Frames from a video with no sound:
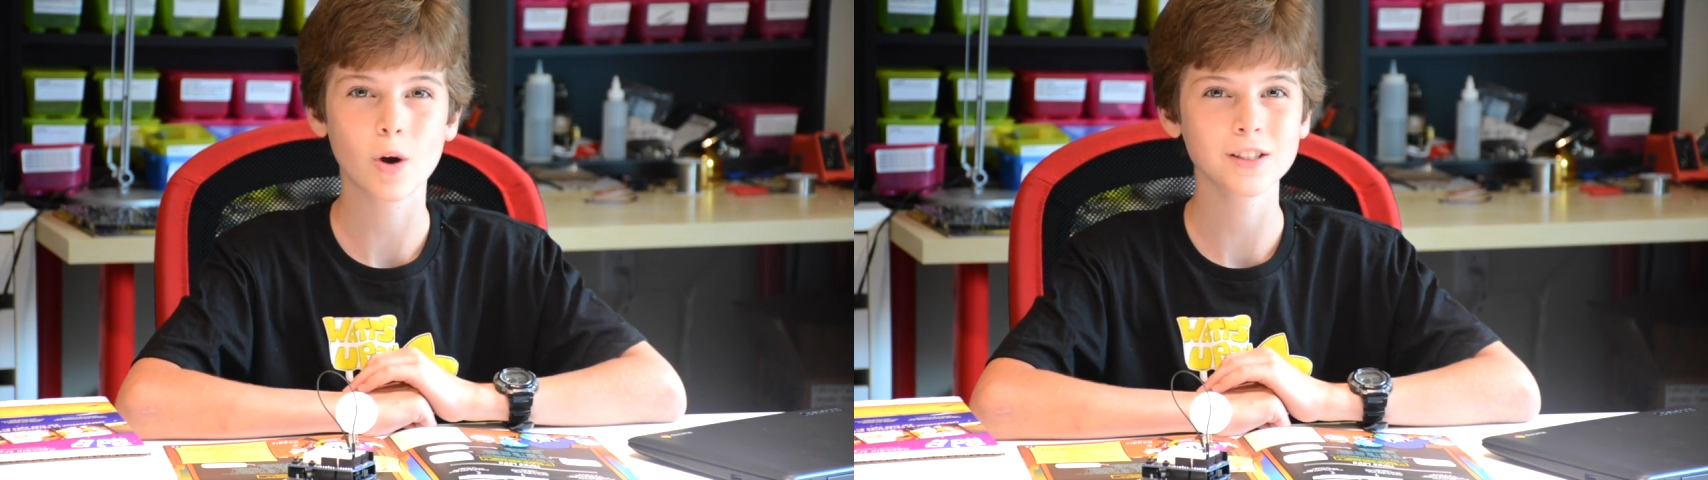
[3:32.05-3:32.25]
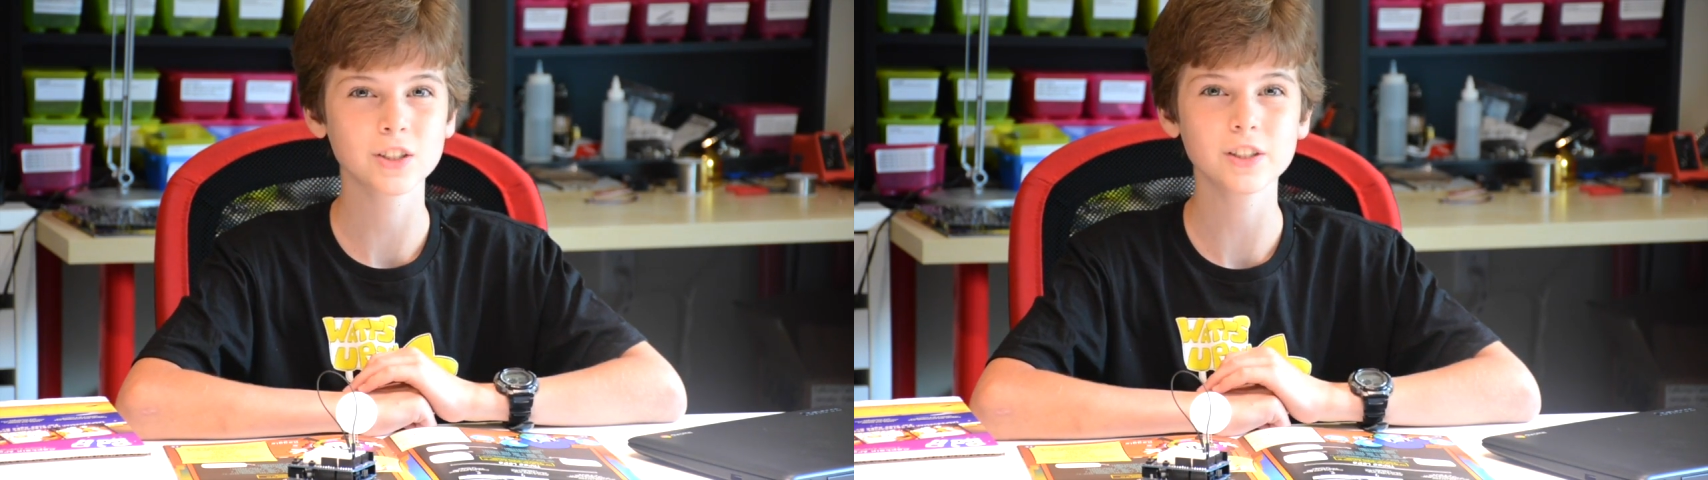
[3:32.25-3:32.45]

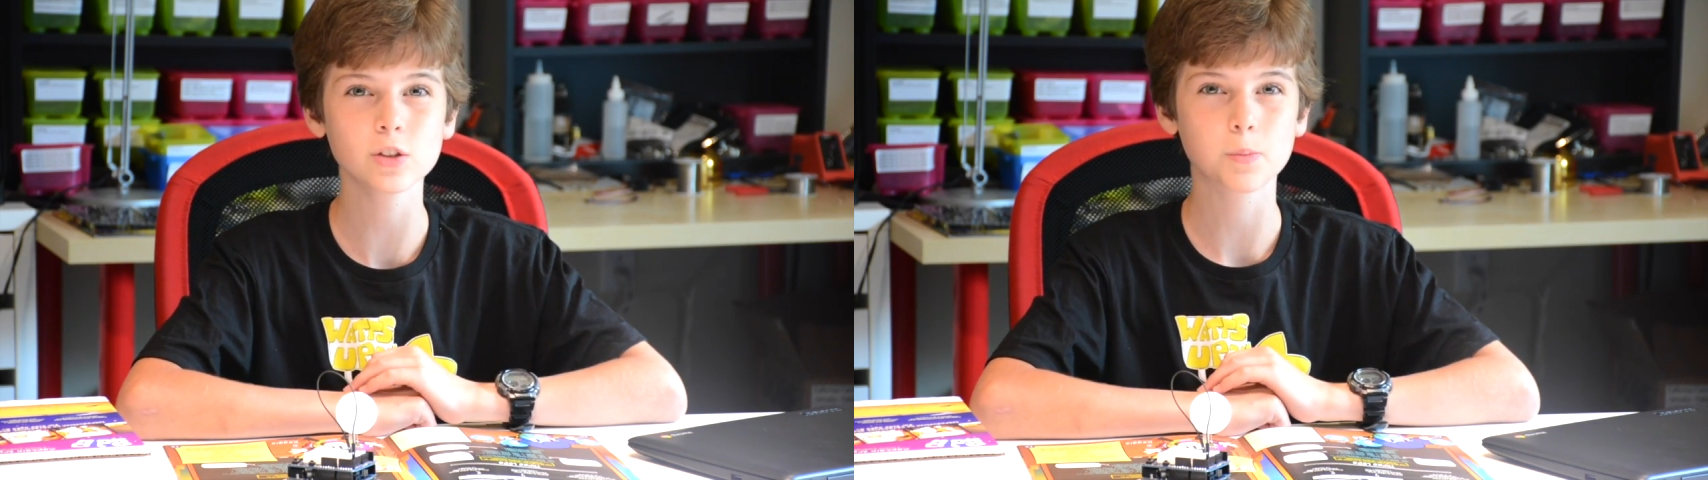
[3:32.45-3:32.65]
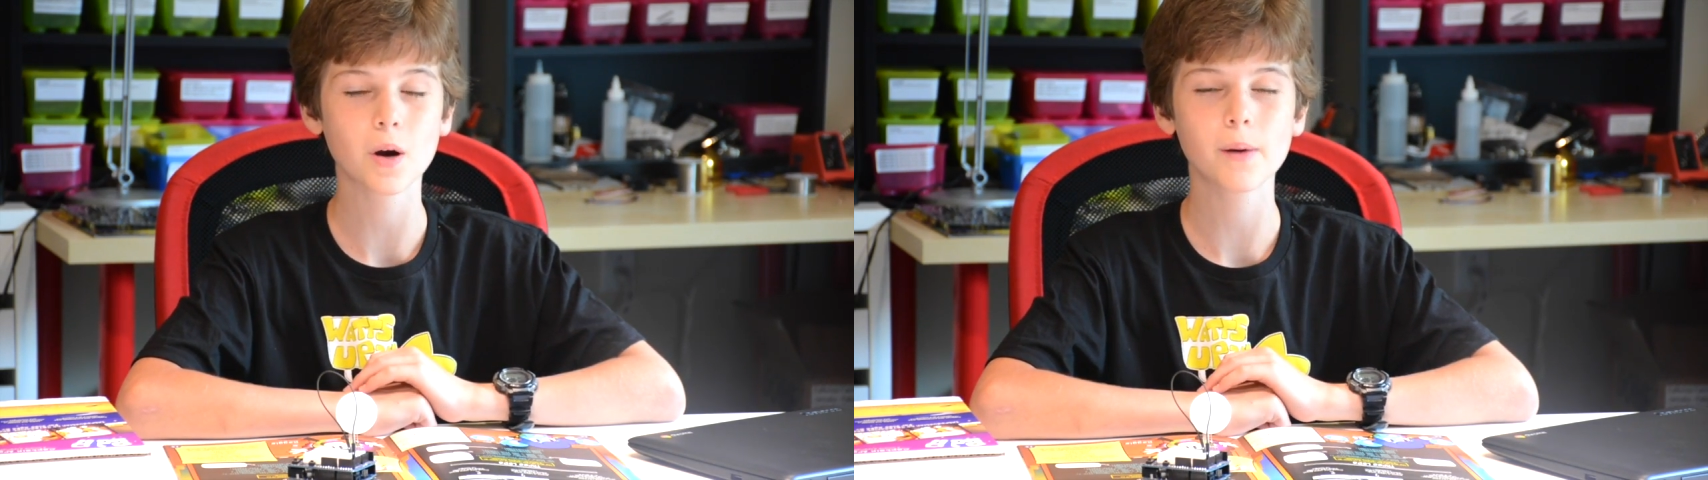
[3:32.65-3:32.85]
questions
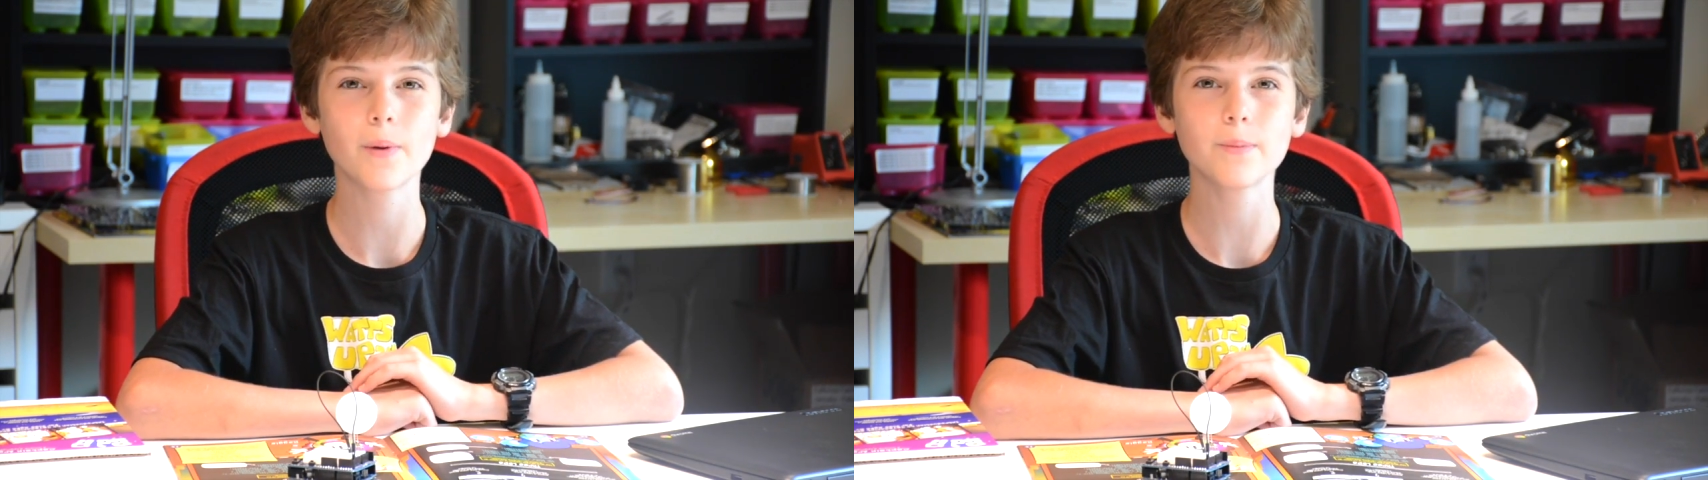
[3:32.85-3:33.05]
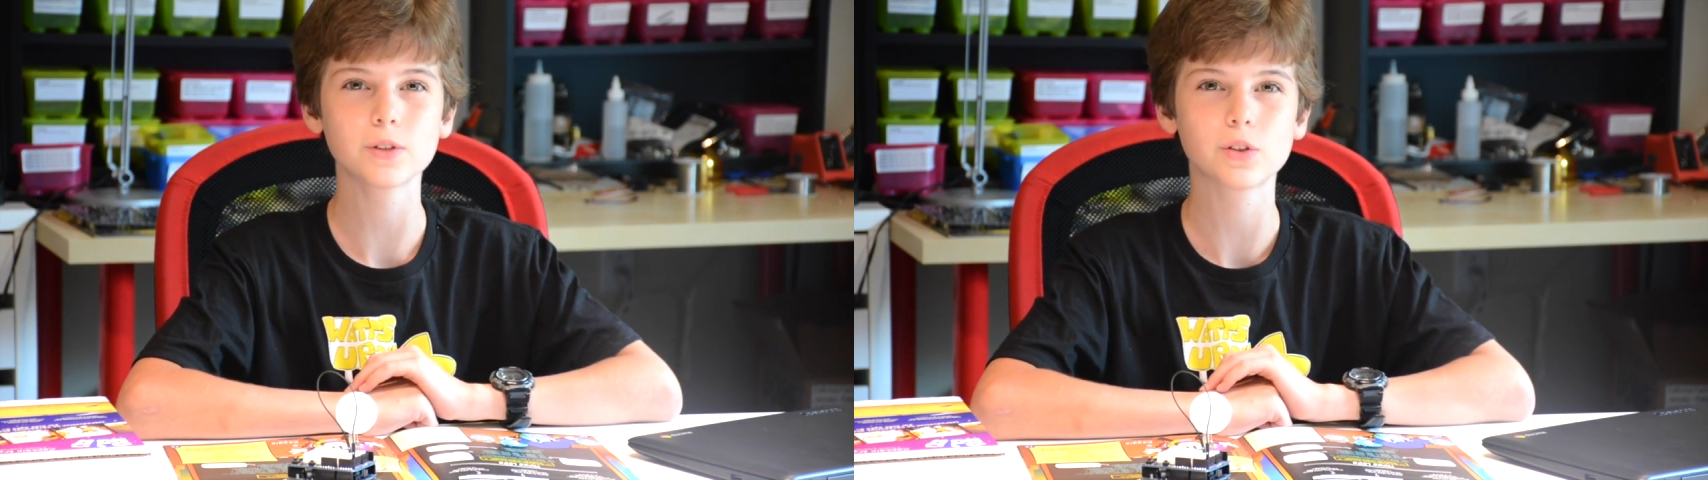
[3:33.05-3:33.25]
or problems,